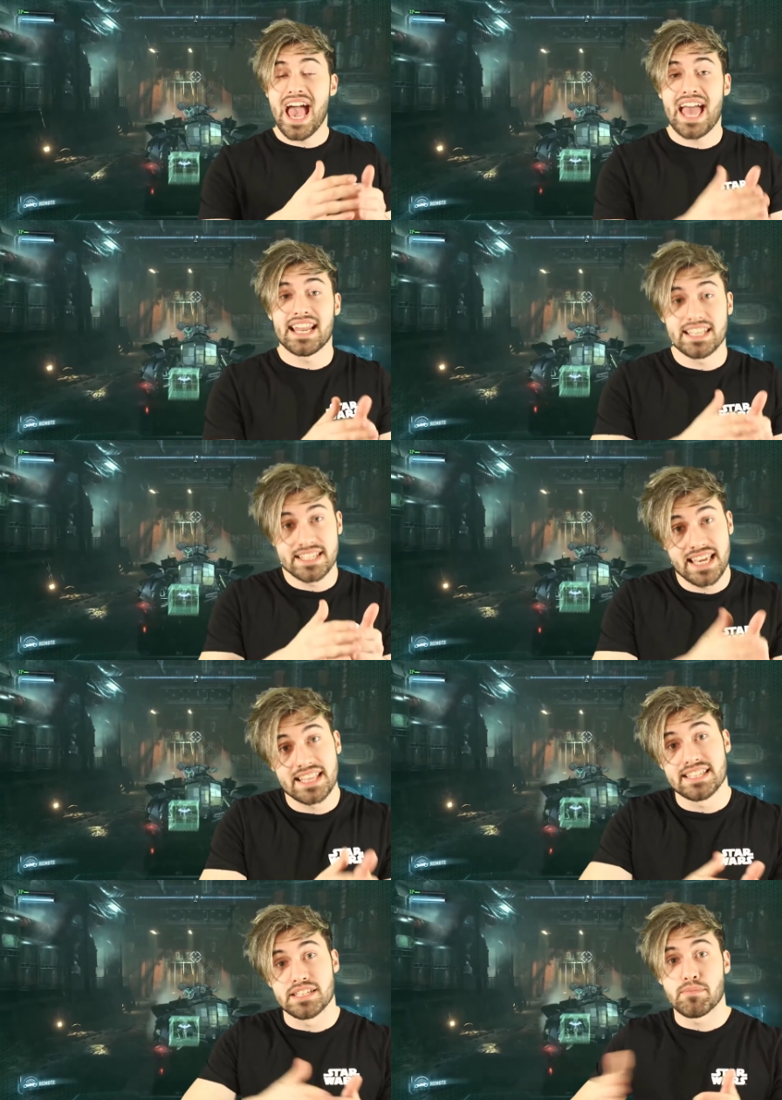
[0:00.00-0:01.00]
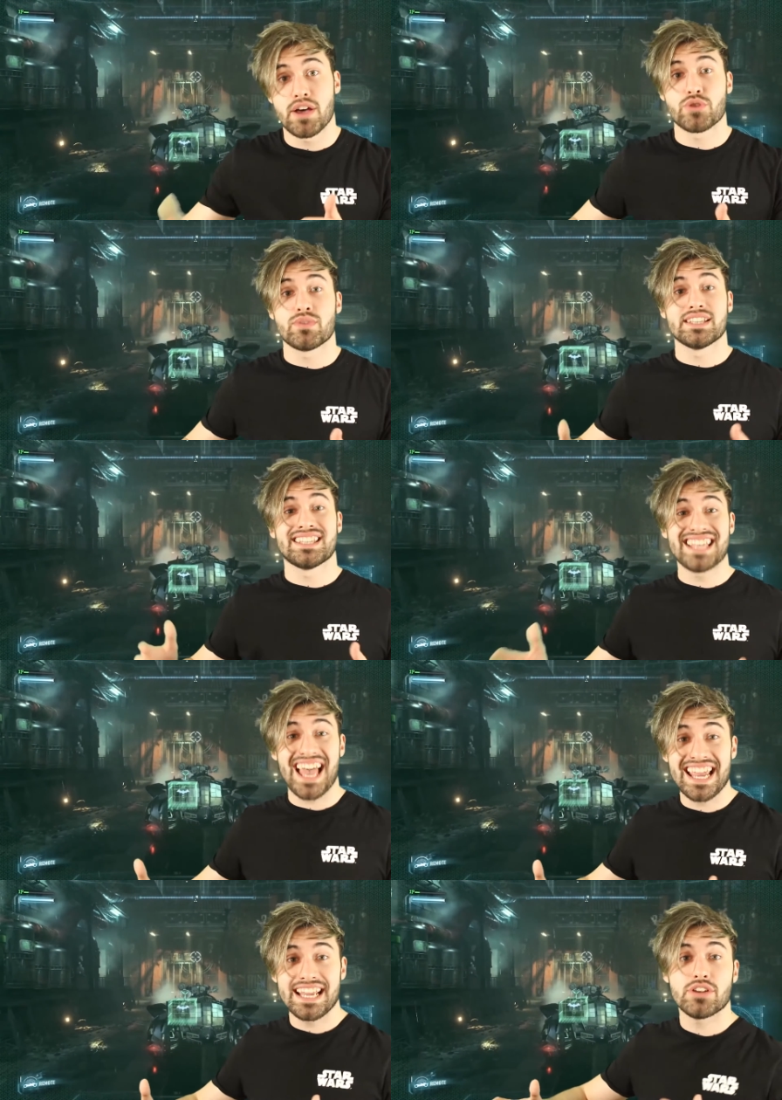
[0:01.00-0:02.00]
and it sends his mother
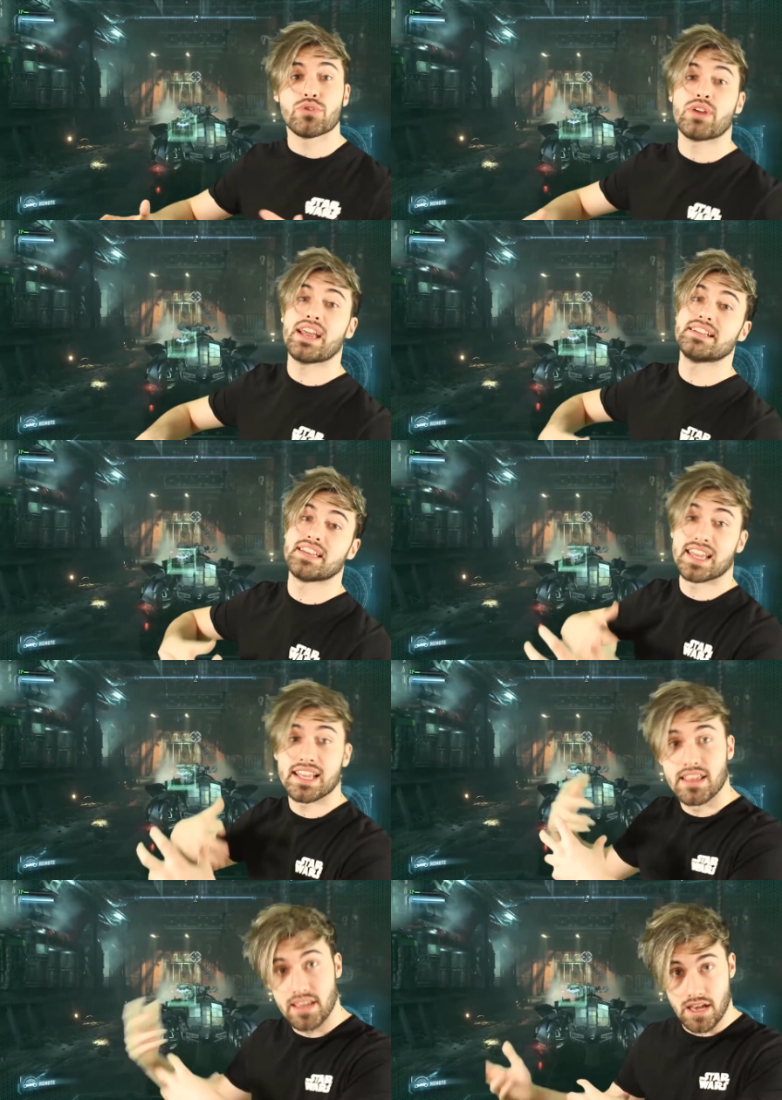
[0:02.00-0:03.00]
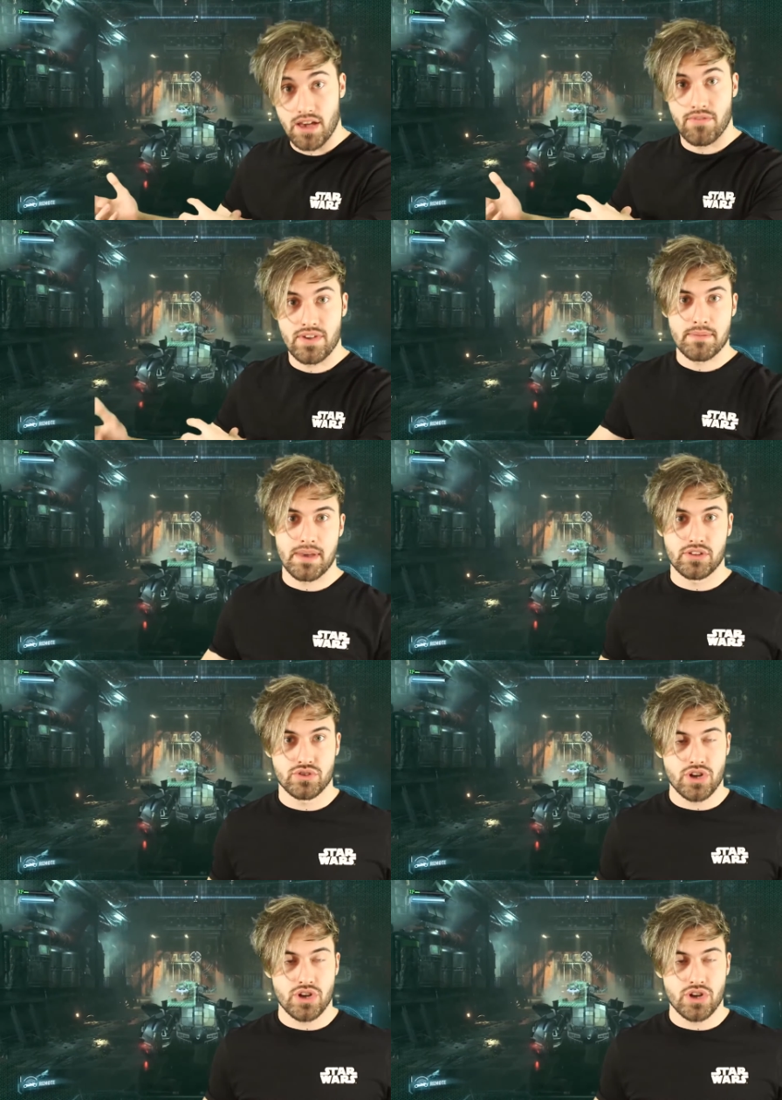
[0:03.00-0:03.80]
insane, creating a female